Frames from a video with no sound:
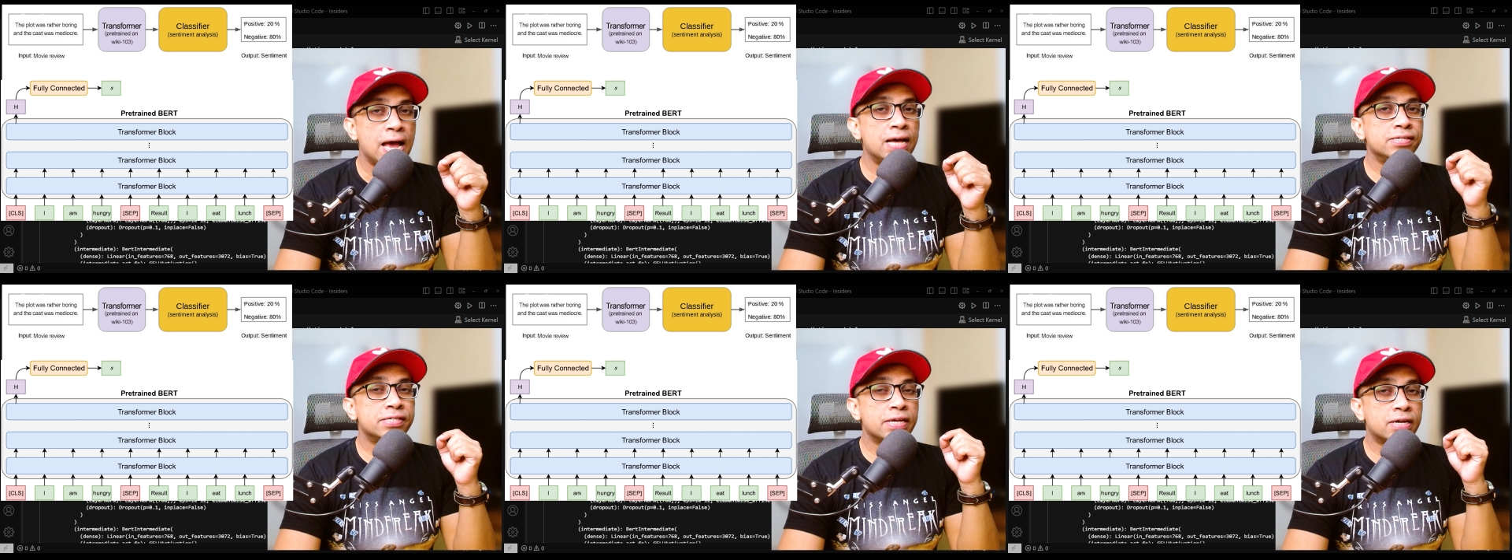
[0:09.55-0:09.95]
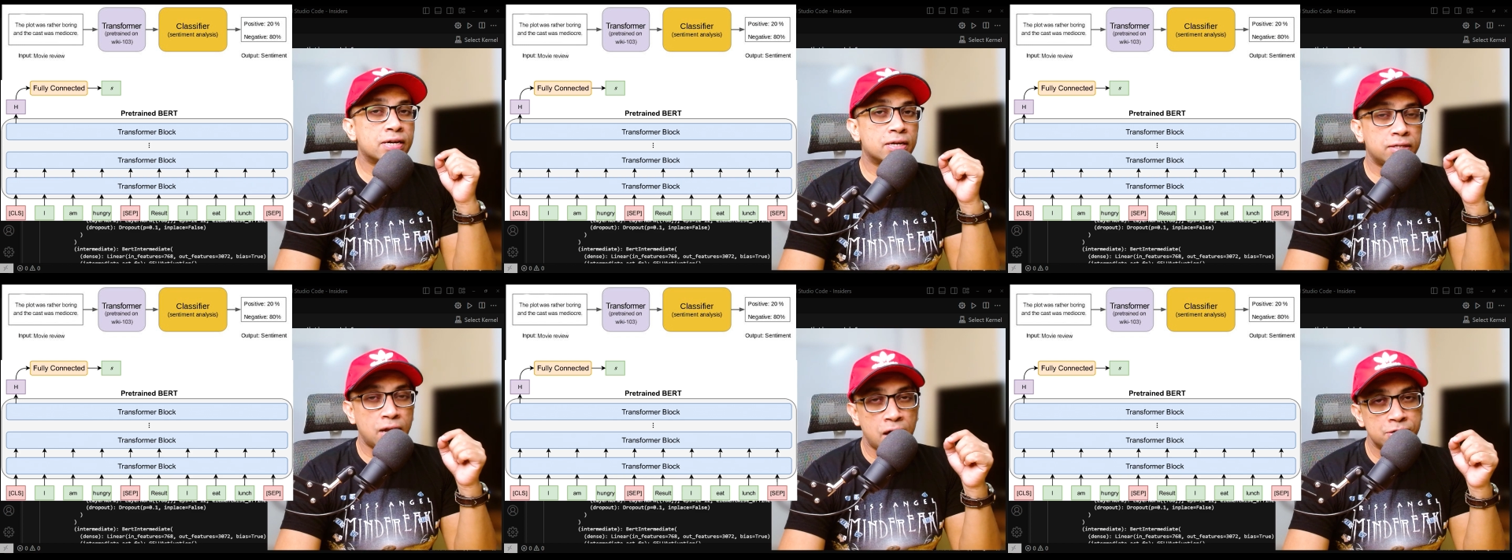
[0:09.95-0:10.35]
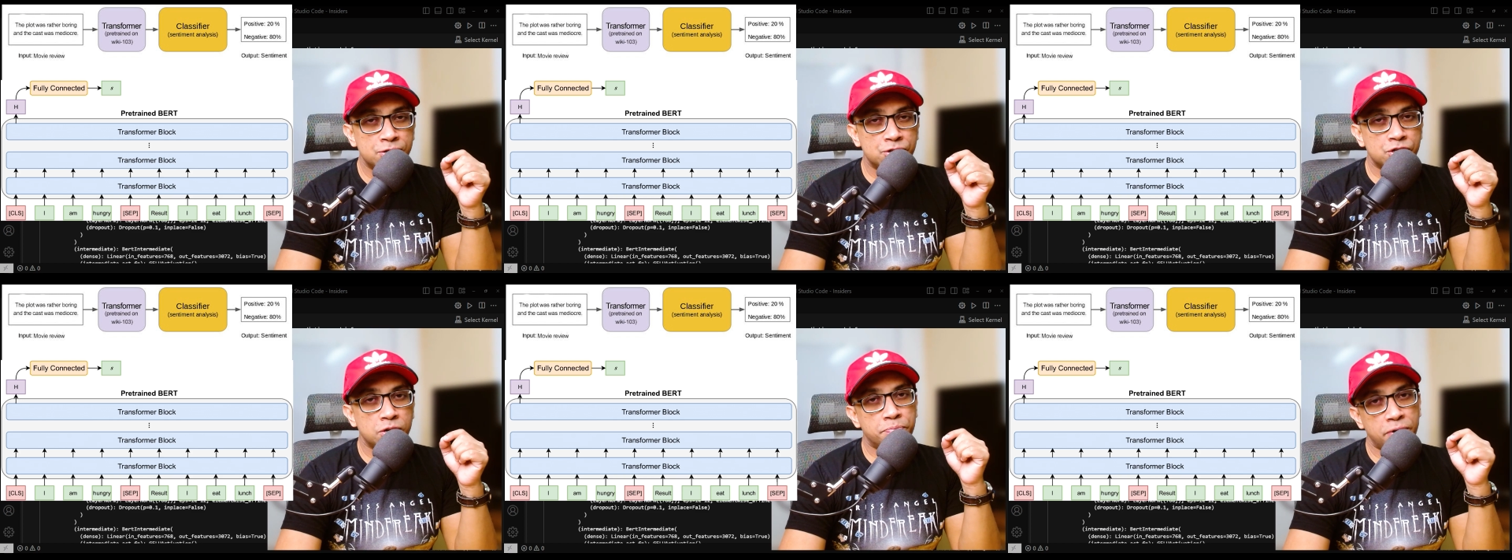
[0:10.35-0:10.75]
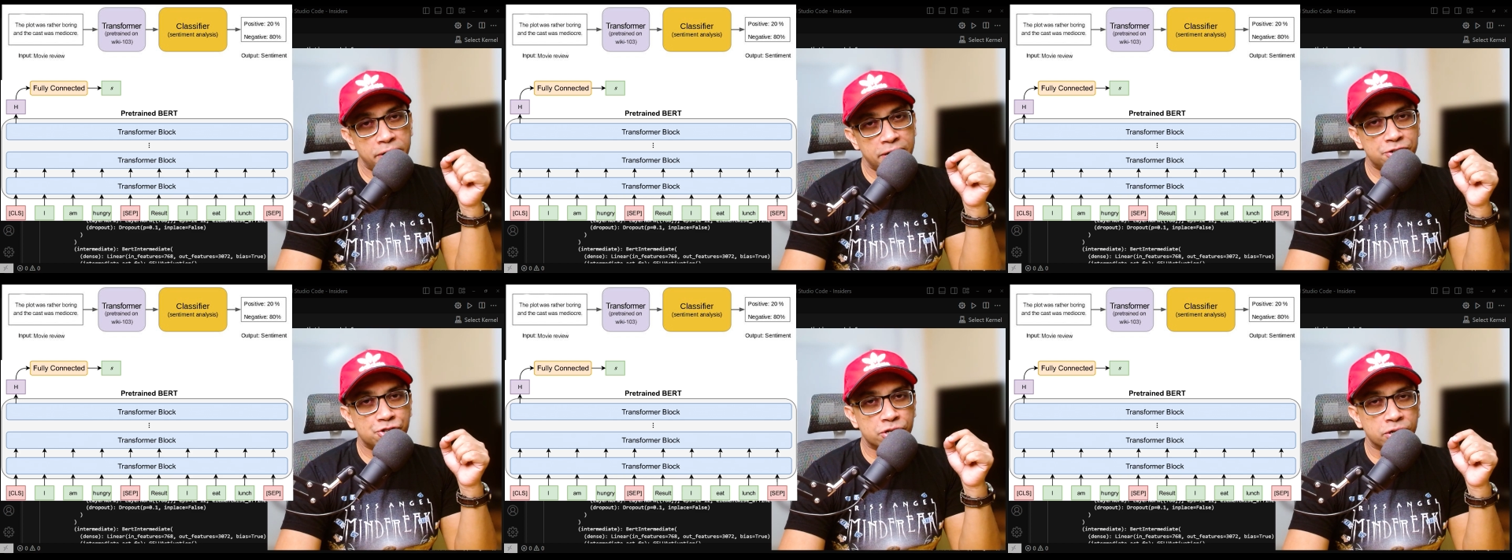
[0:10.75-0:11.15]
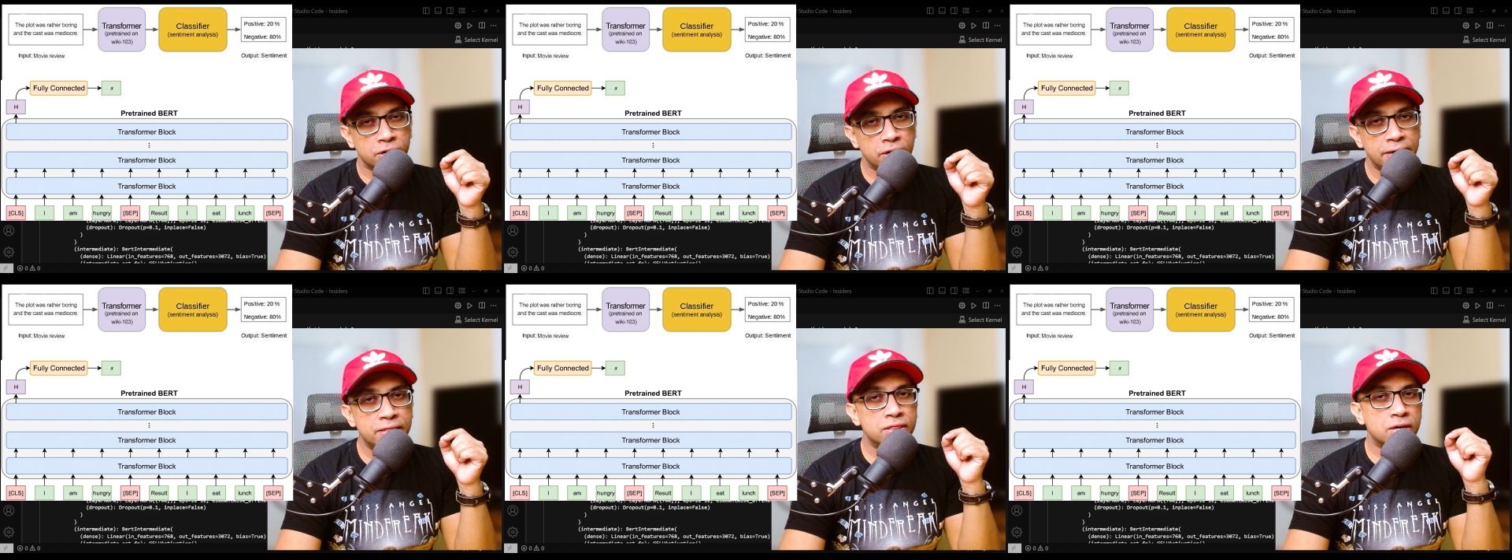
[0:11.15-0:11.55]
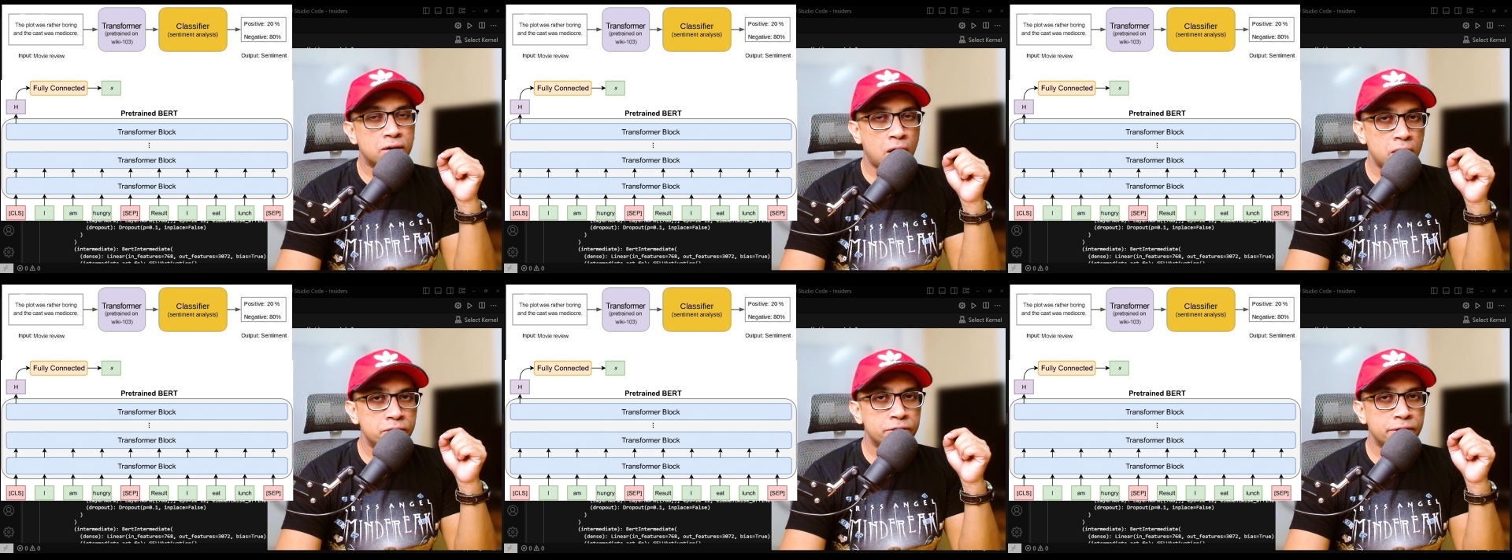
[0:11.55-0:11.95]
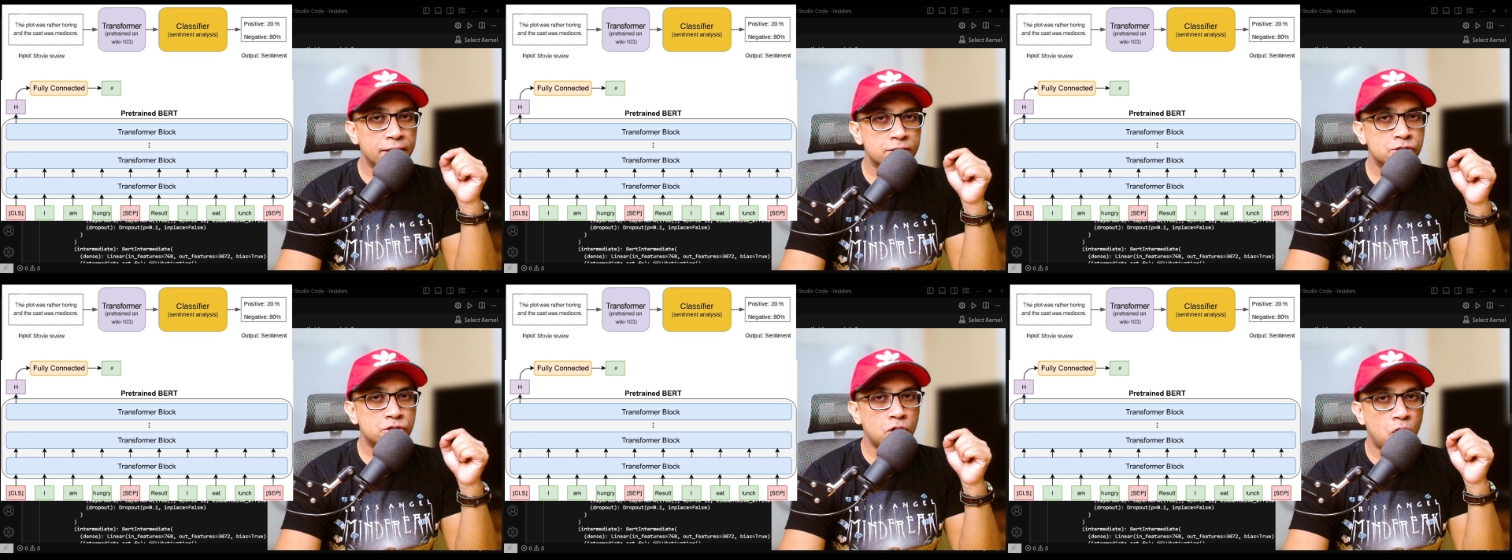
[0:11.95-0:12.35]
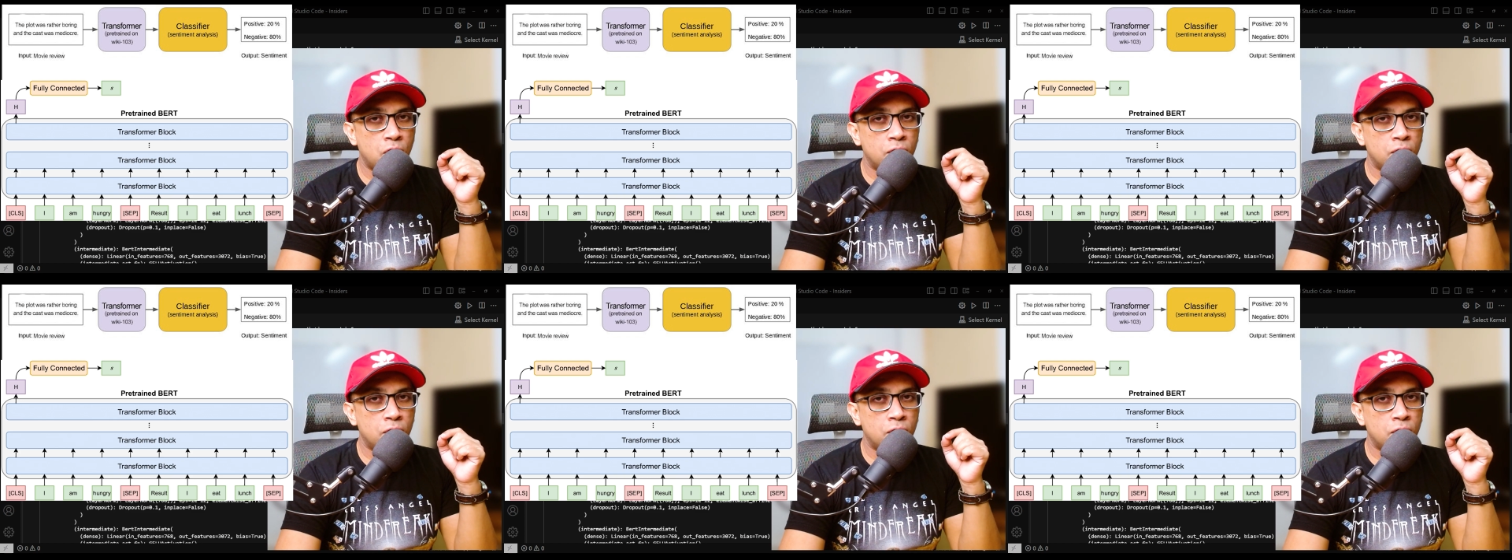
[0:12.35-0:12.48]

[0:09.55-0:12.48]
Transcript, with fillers: as a class prediction in the context